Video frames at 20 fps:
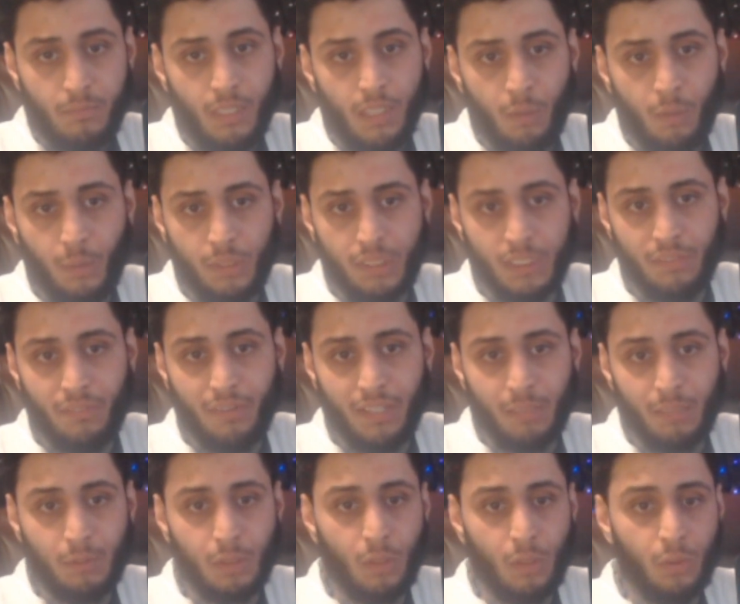which
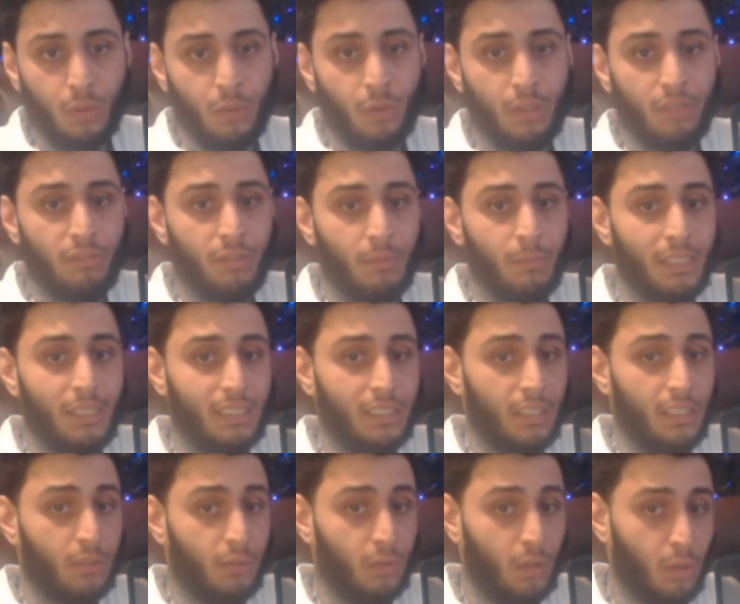develops local inflammation
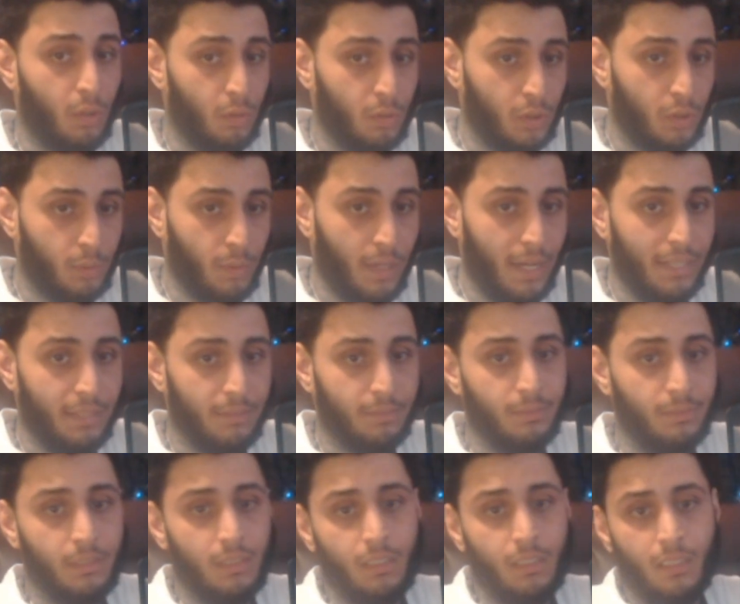and growths, right?
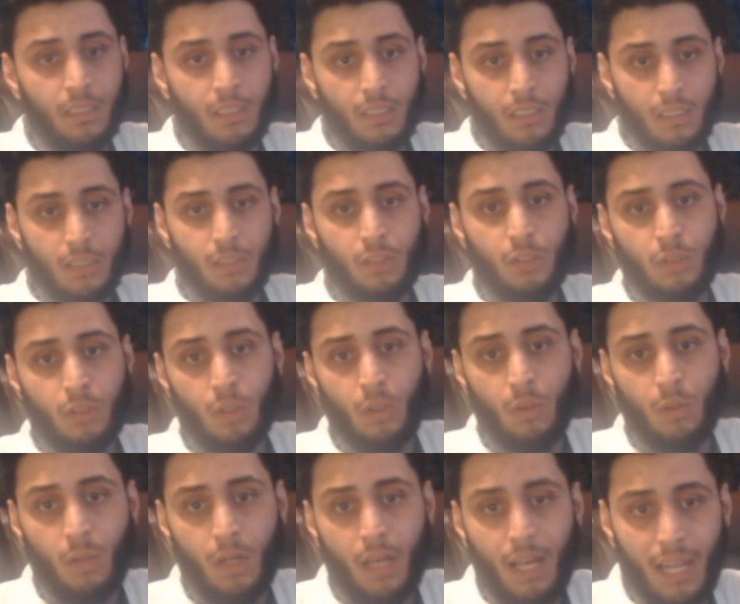
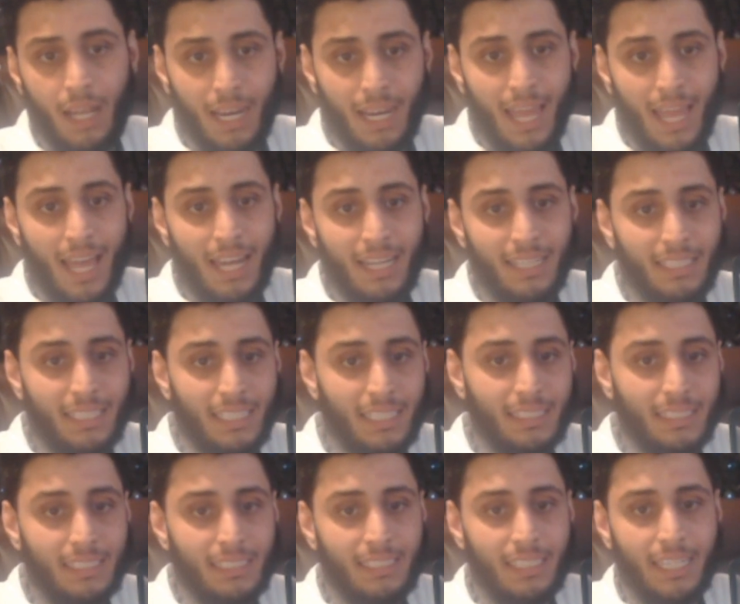So a lot of
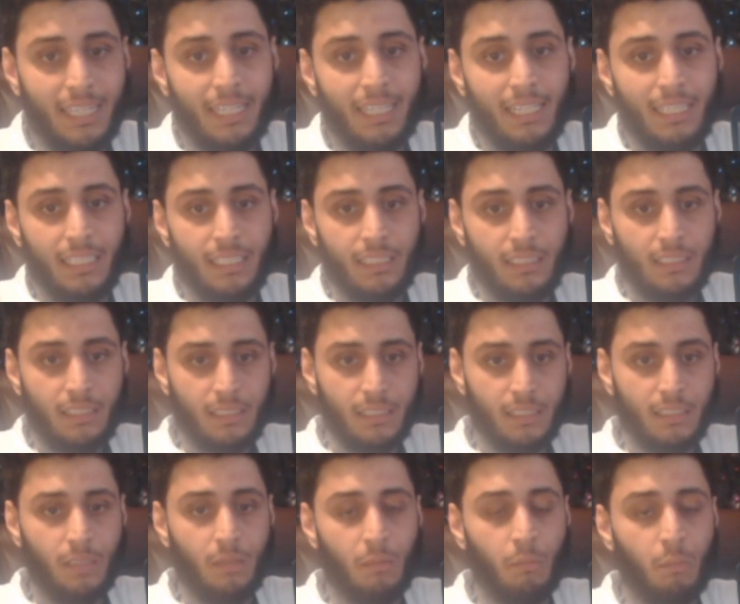these
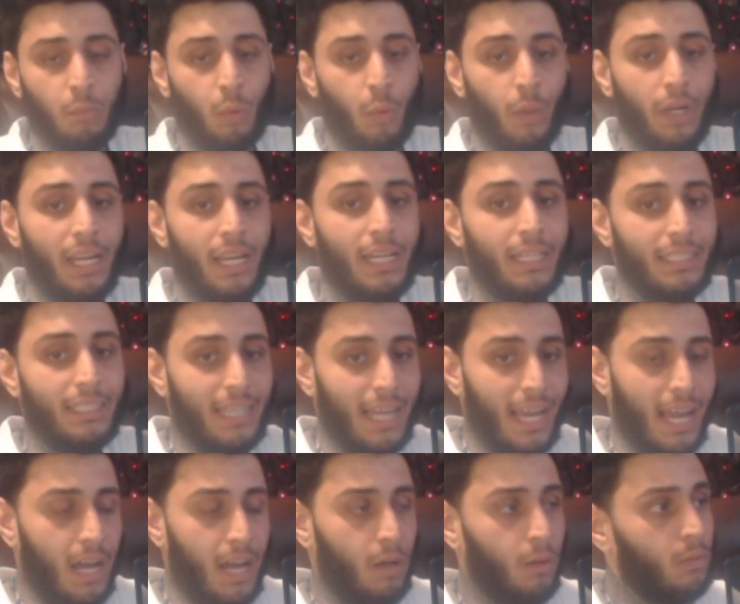things break
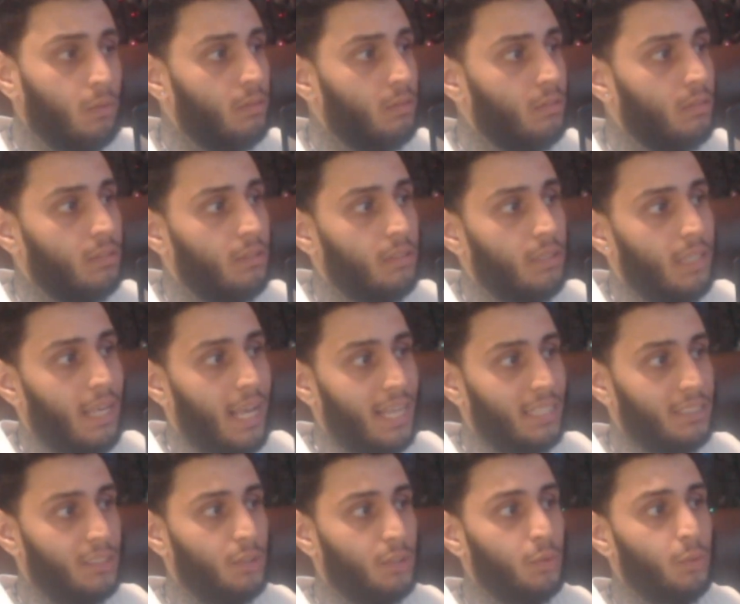down
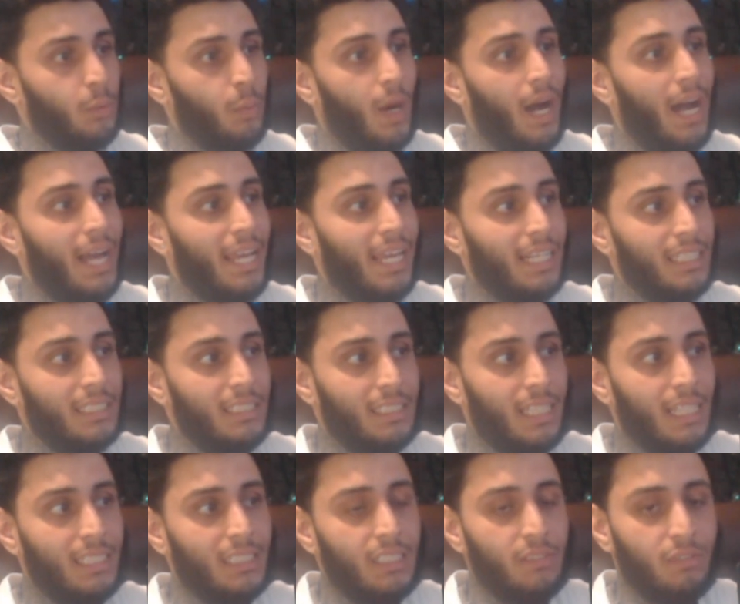as to why
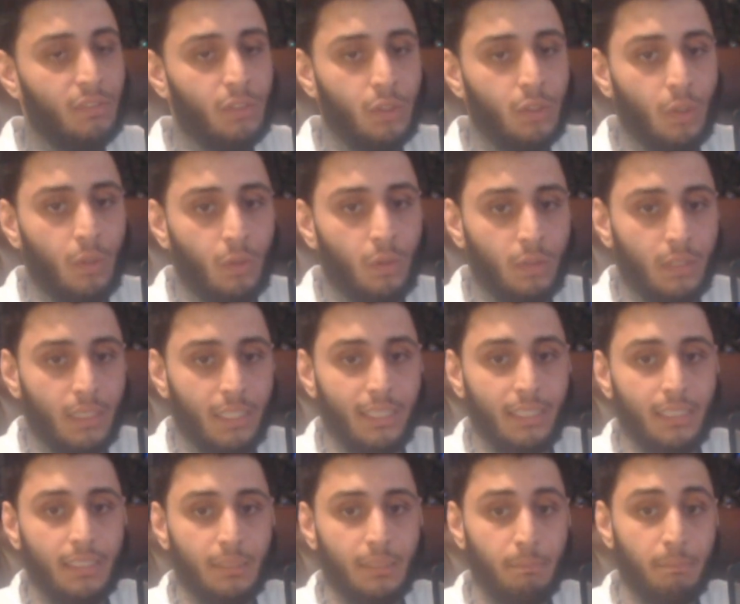excessive salt
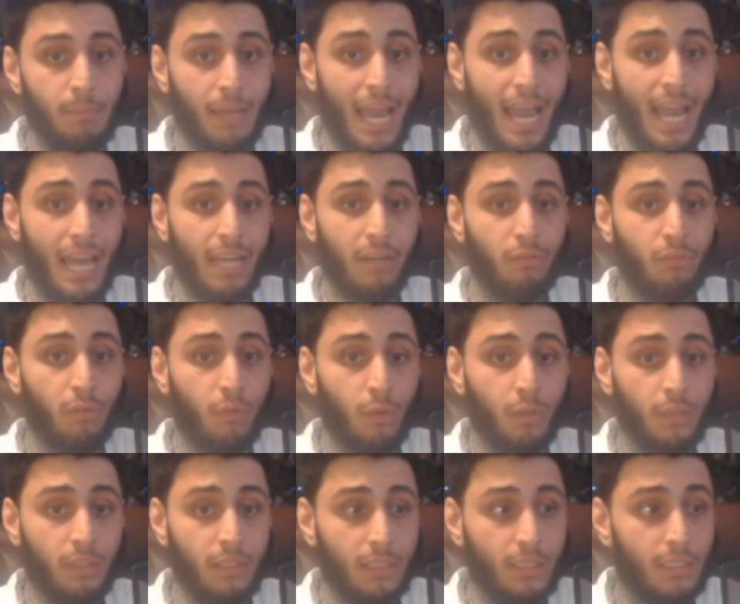is bad
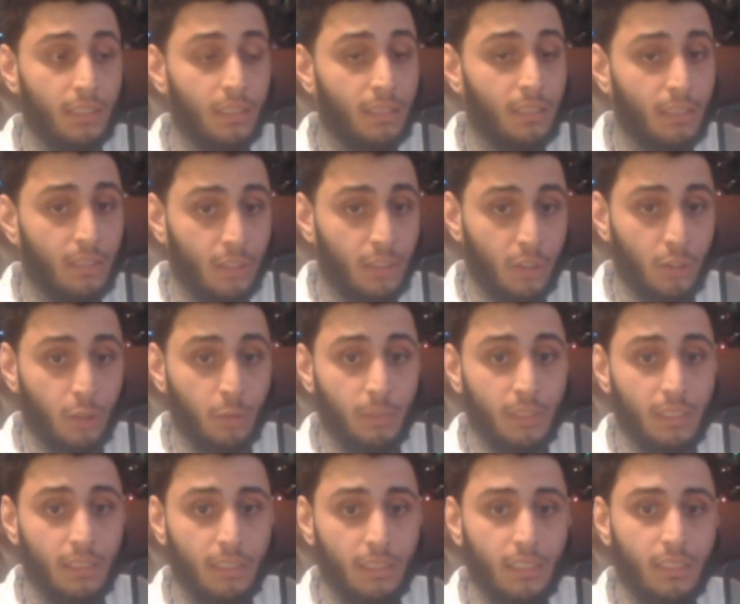for the
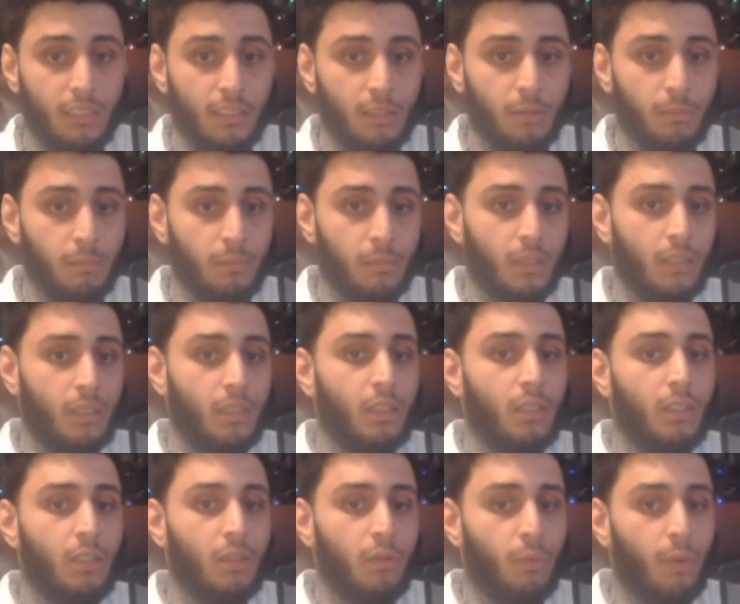human system,
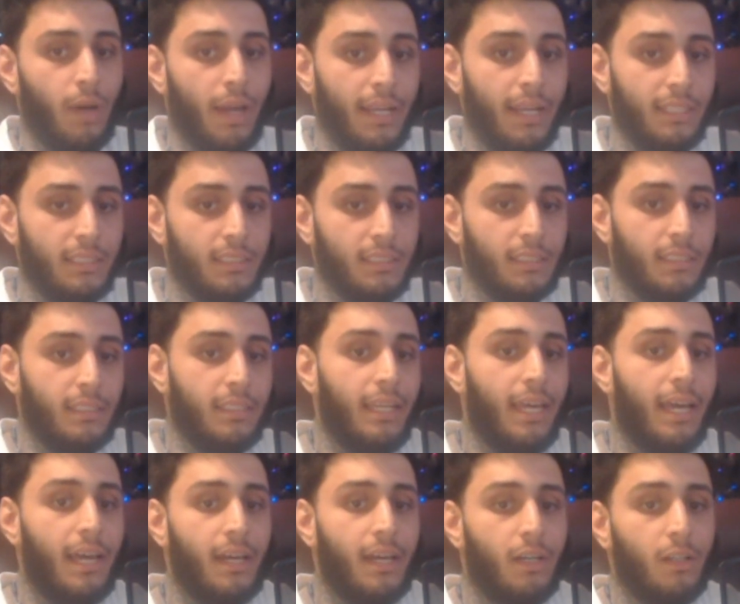right?
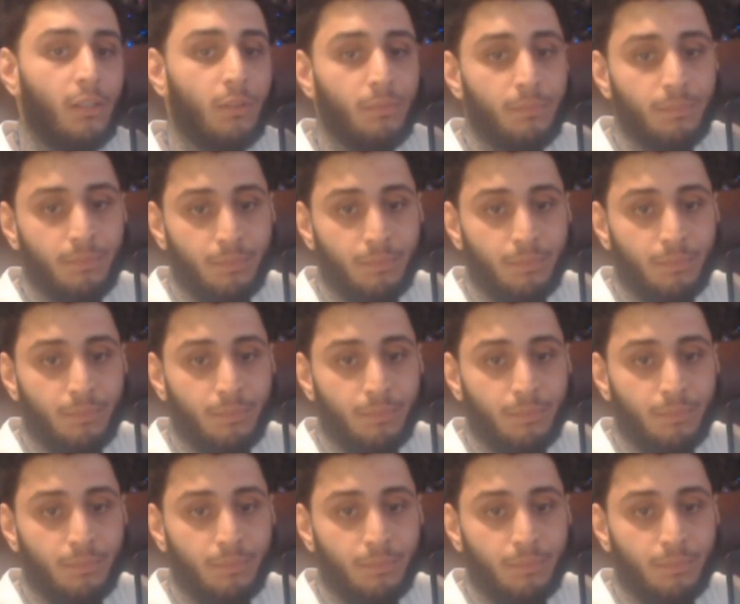Now,